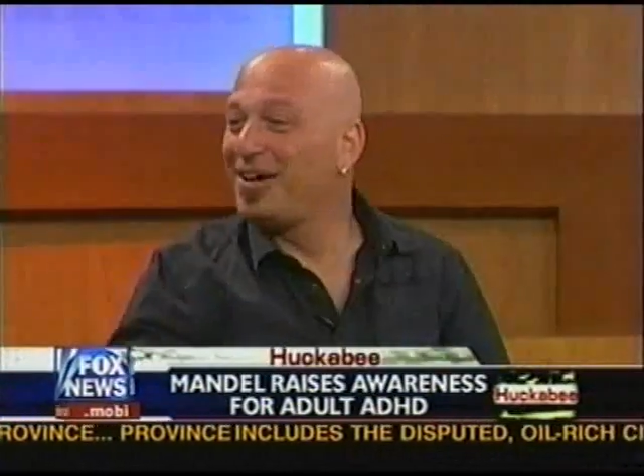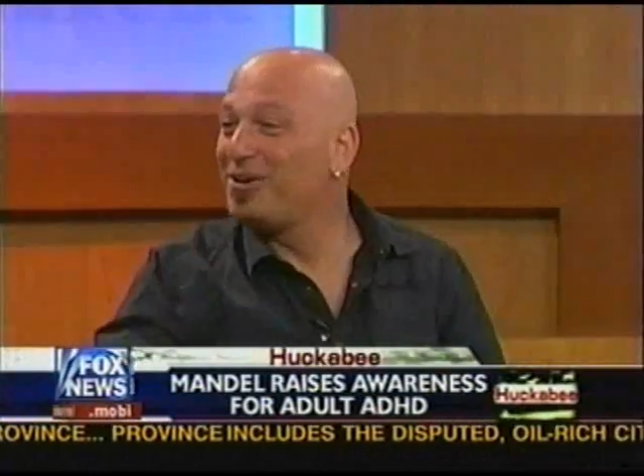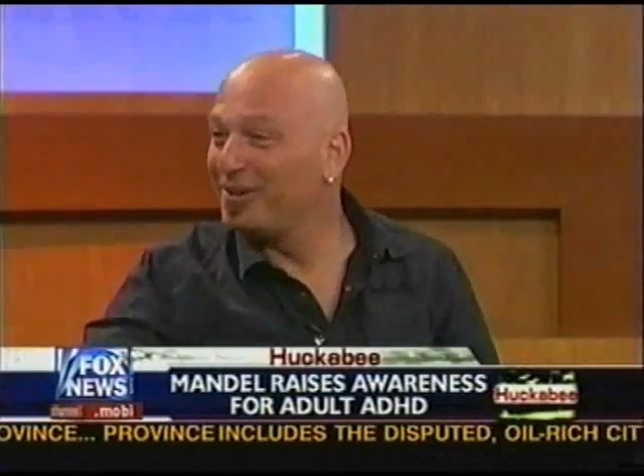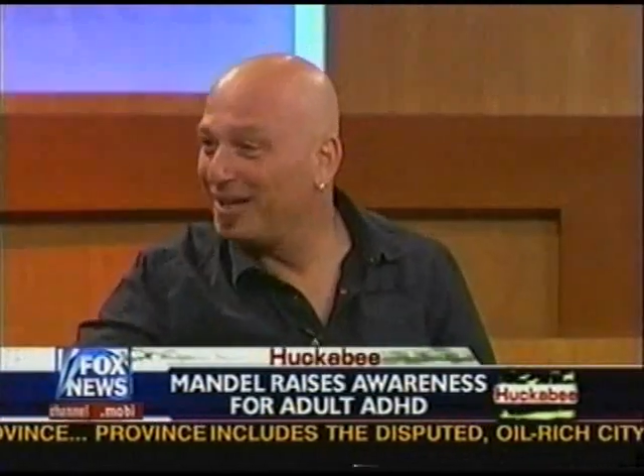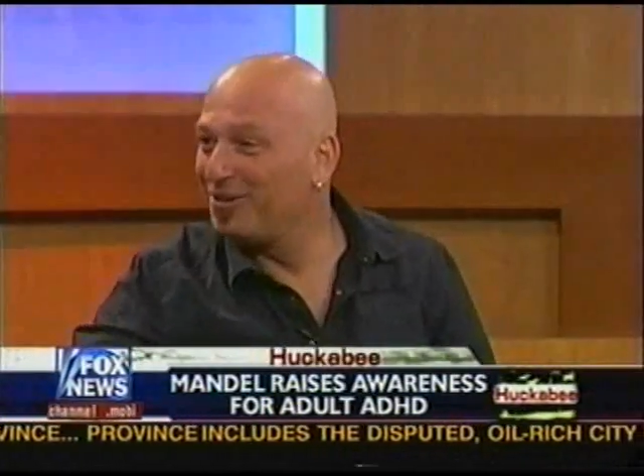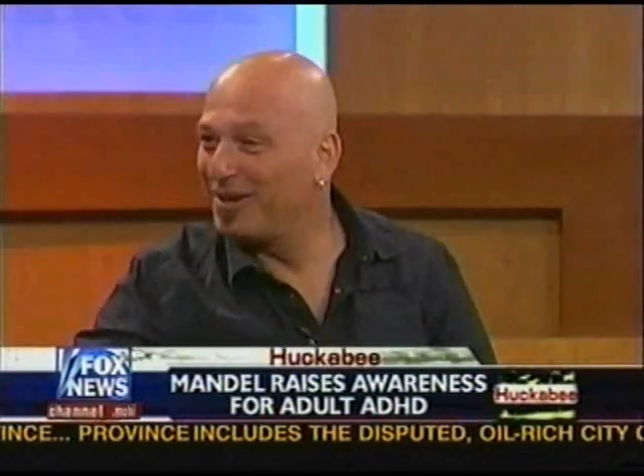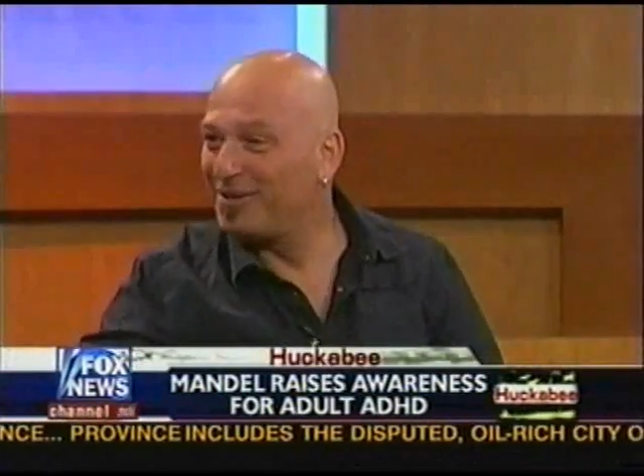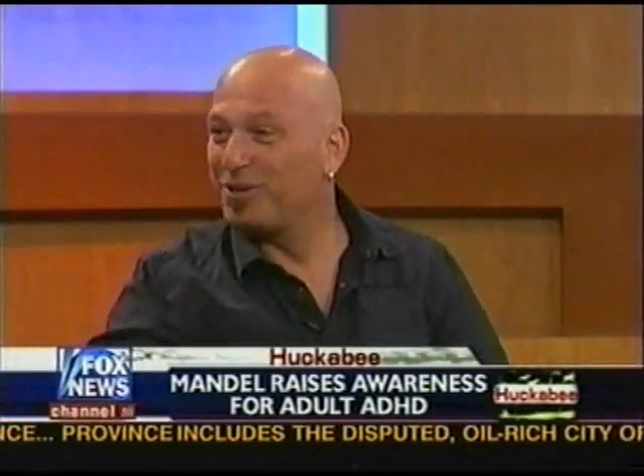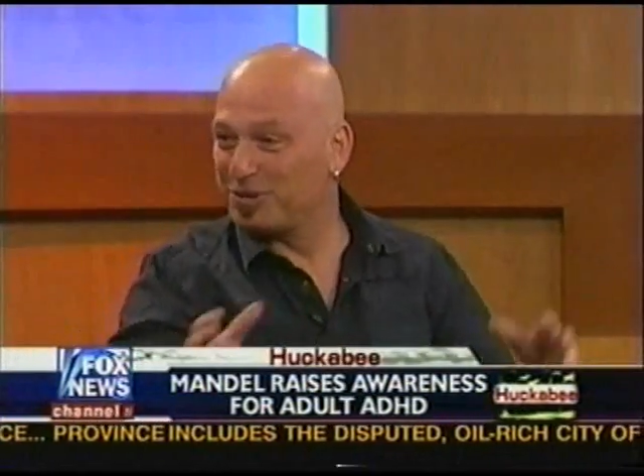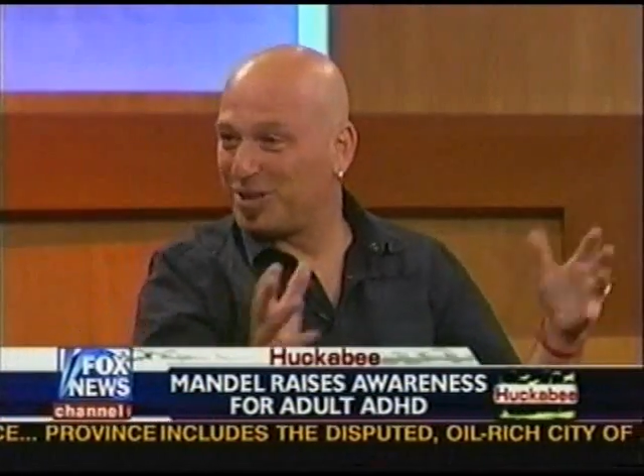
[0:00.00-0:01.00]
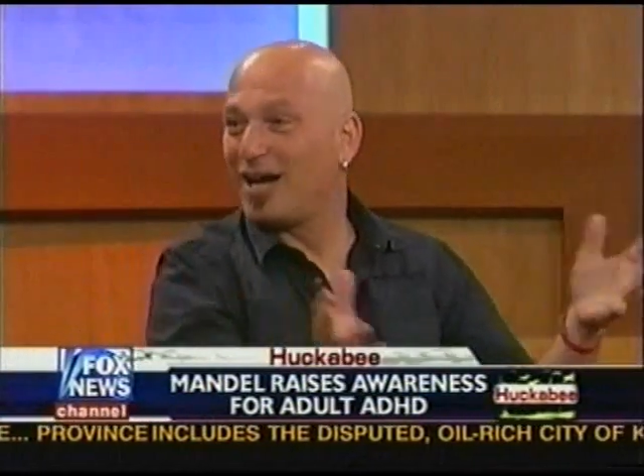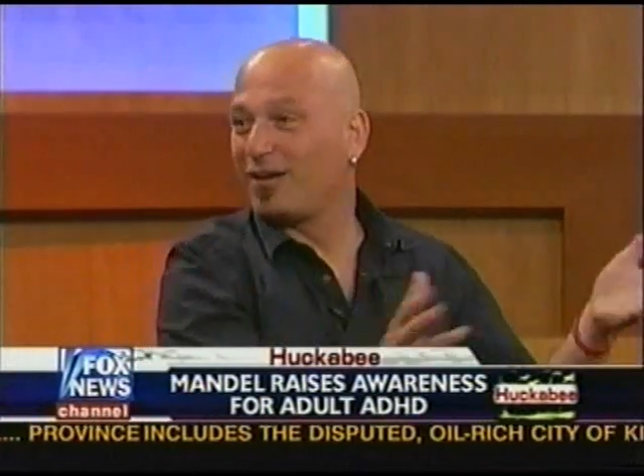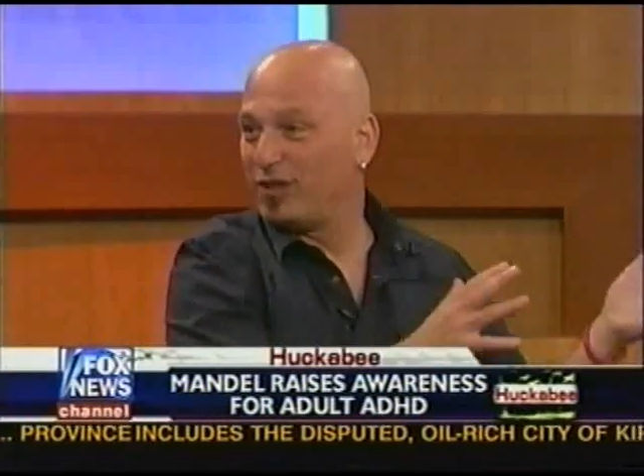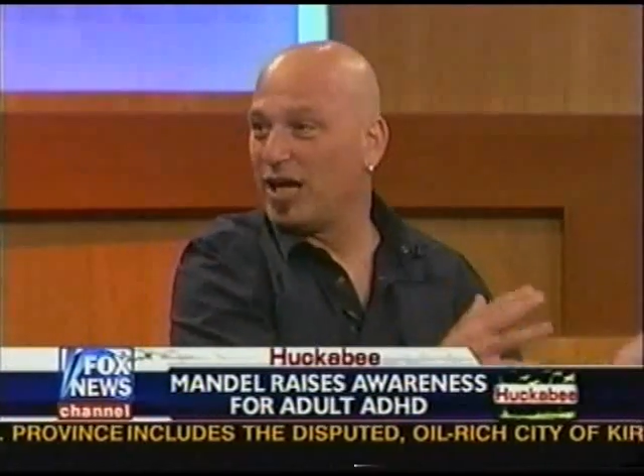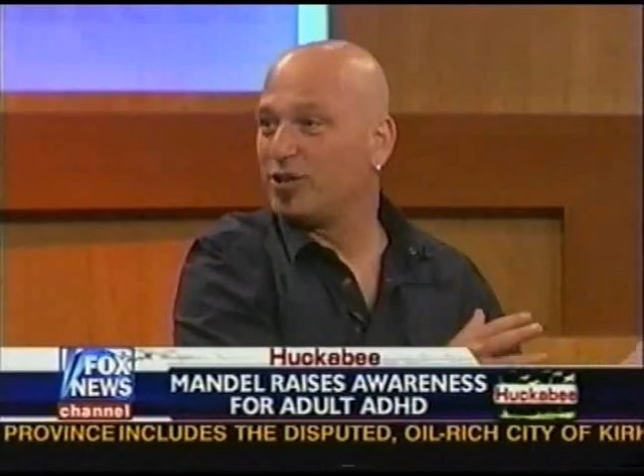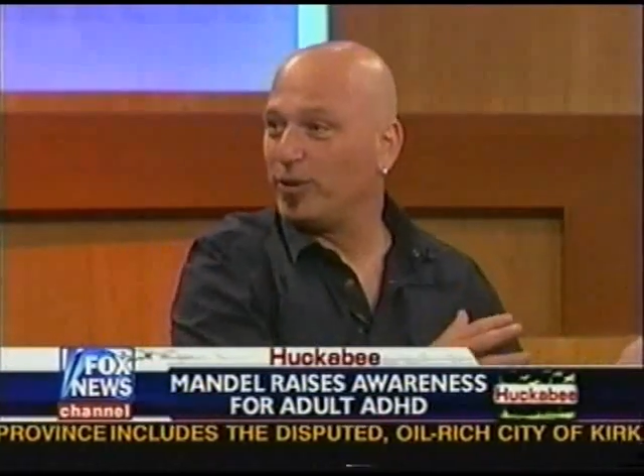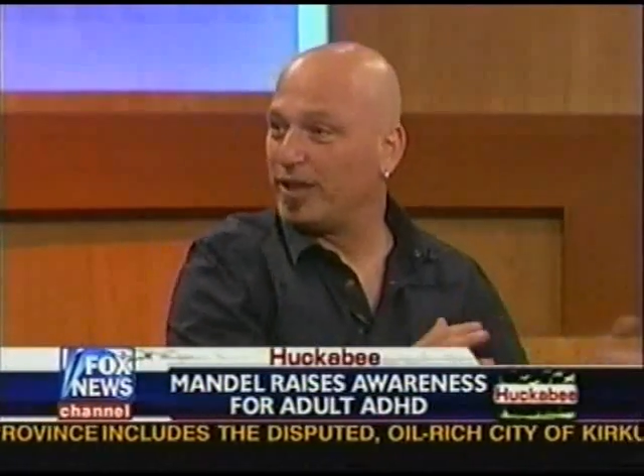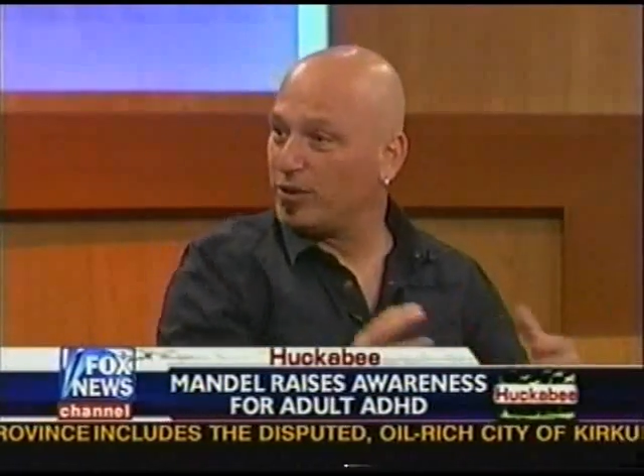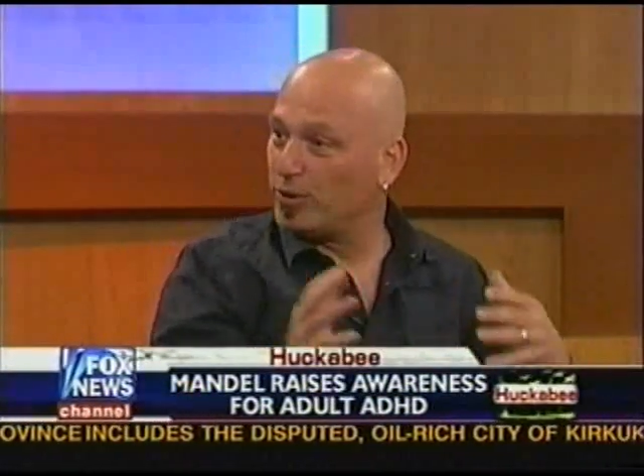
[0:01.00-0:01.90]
No, you know, there was talk of not doing